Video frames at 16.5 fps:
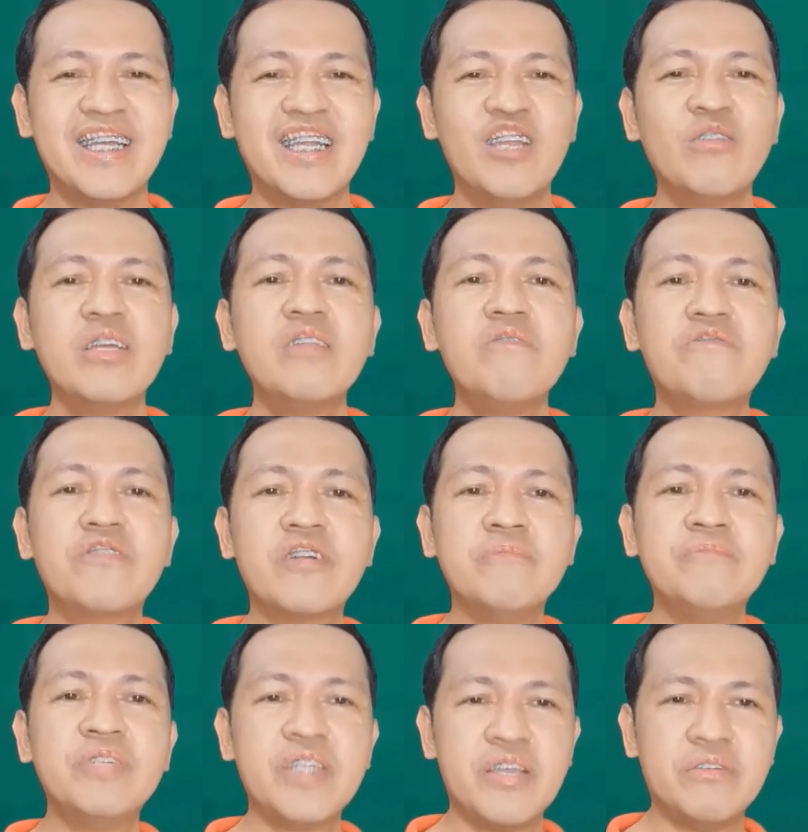Look at the
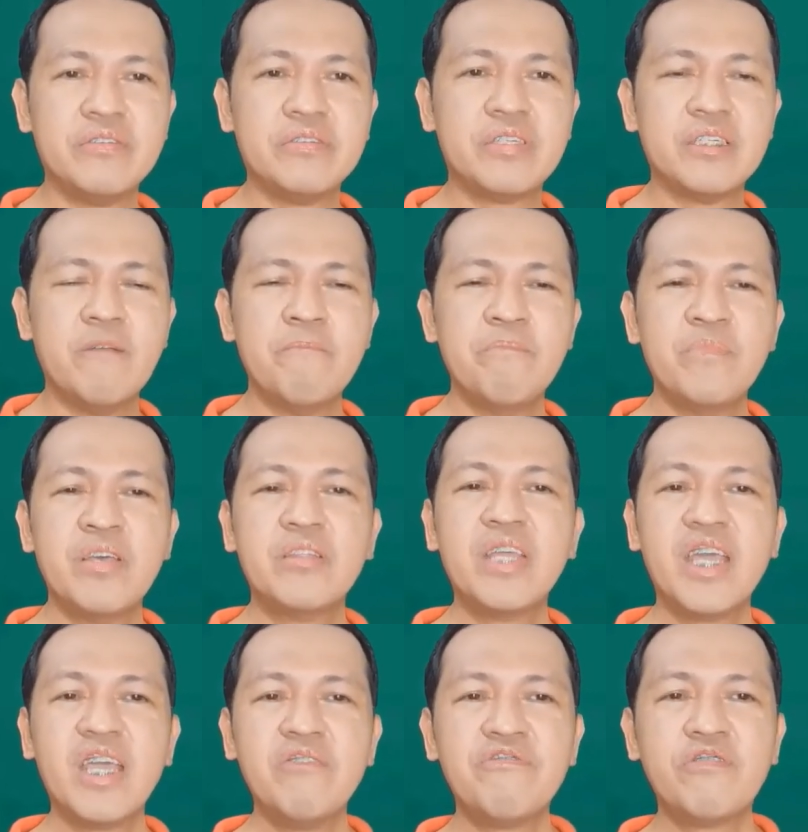verbs used.
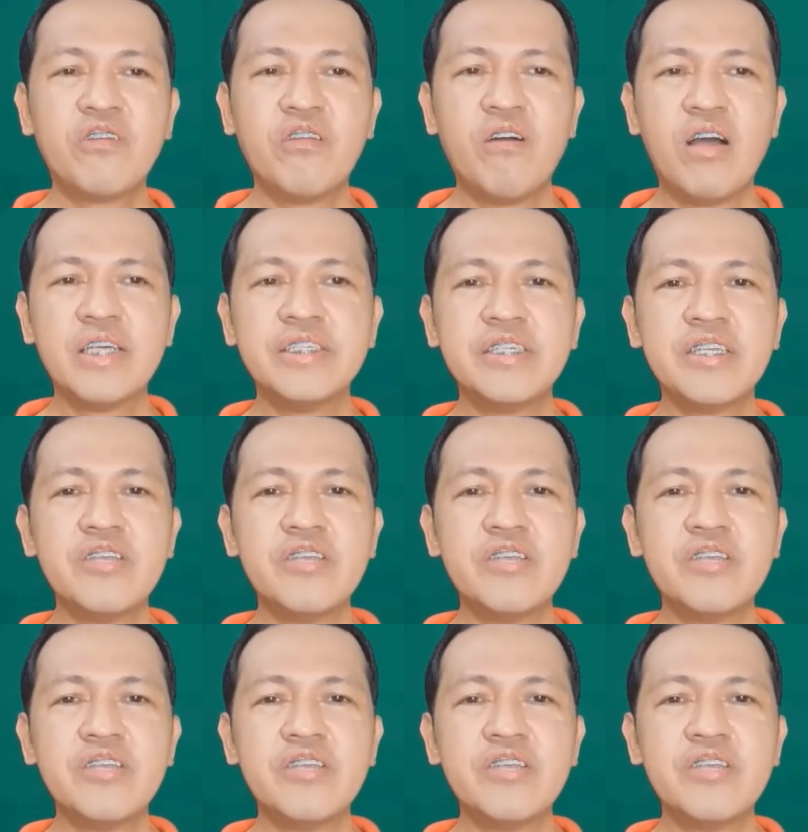The if clause